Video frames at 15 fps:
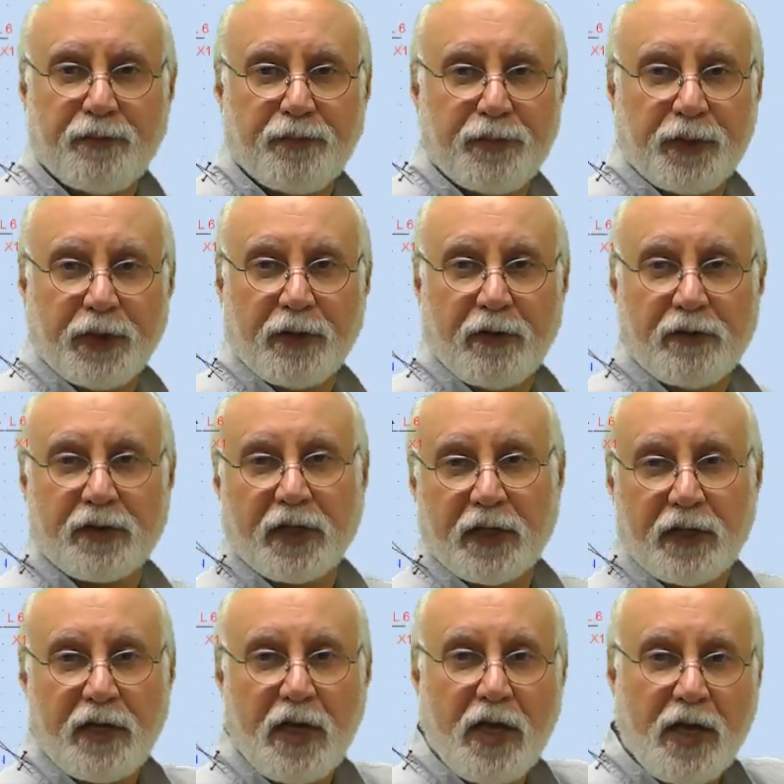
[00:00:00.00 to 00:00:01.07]
You look in
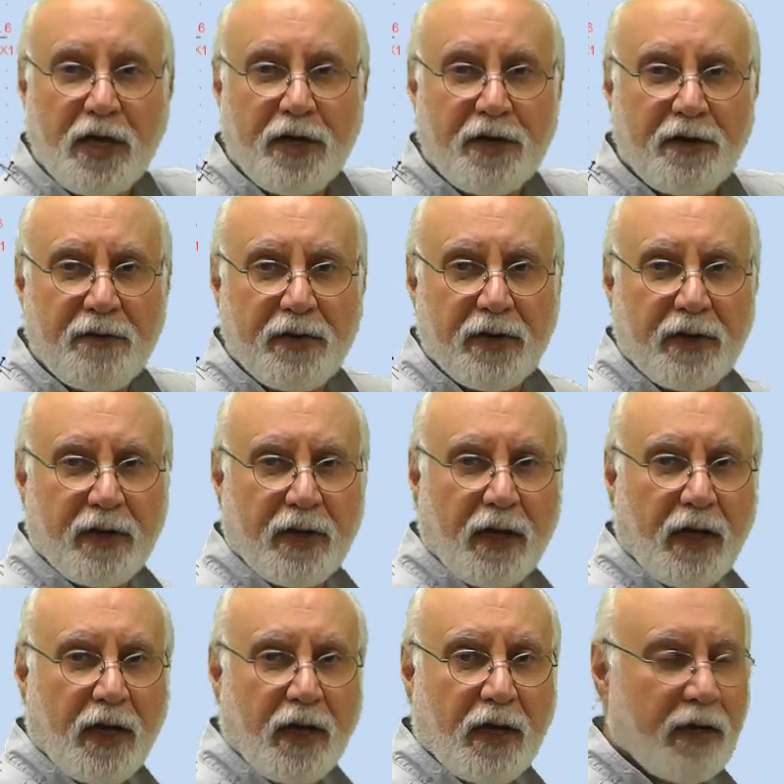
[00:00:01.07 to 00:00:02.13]
here
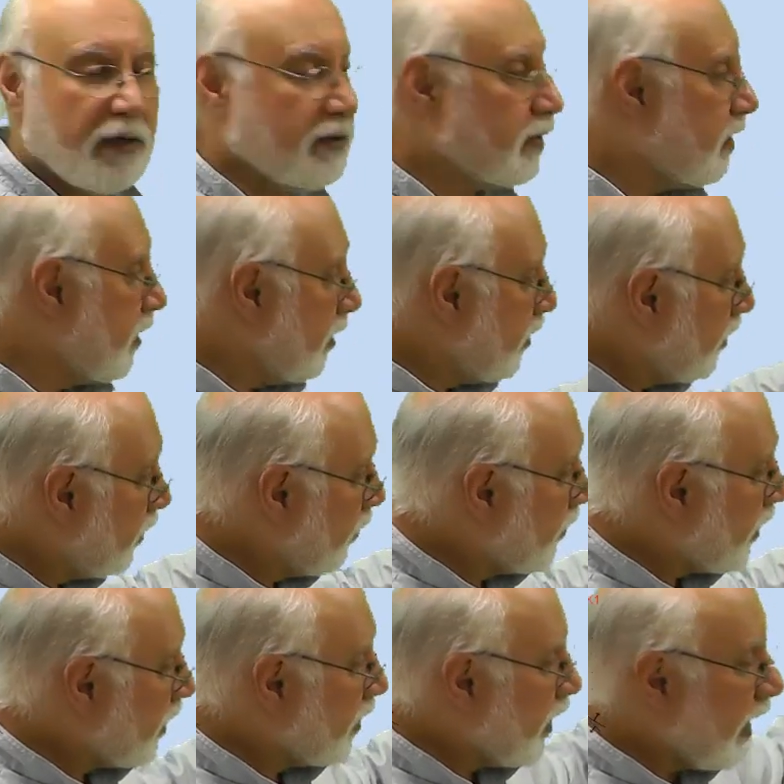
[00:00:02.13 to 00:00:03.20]
and you
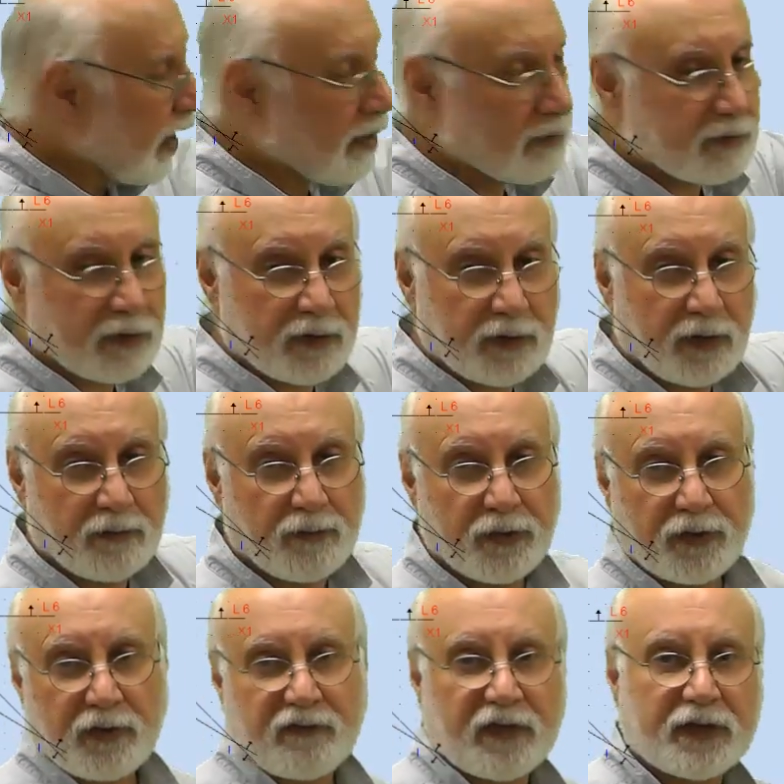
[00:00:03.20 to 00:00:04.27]
can count the
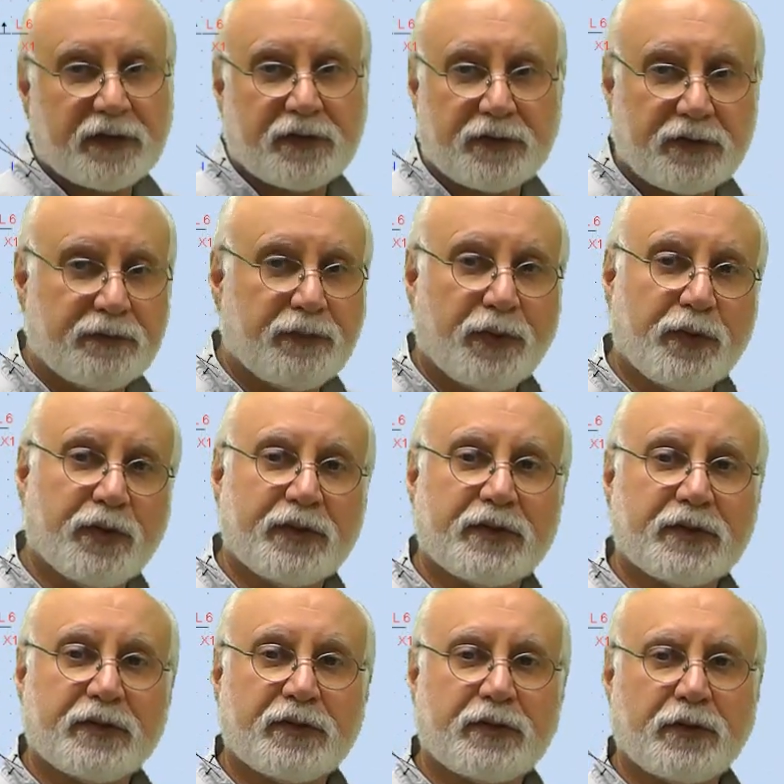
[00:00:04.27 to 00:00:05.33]
number of extreme points
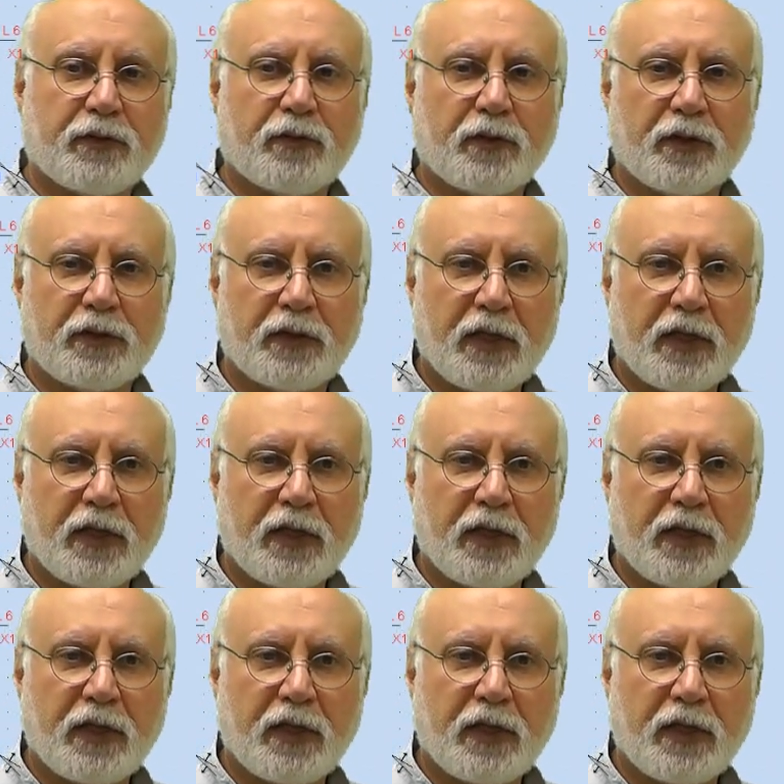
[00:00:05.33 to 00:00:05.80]
and so on.